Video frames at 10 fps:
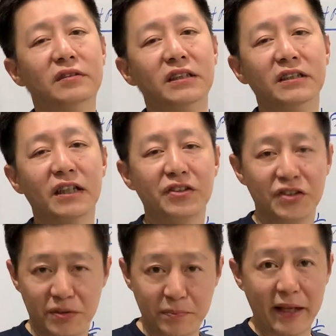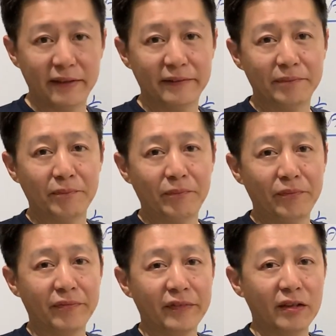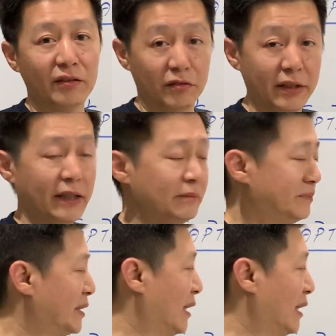the intention is bad. Okay?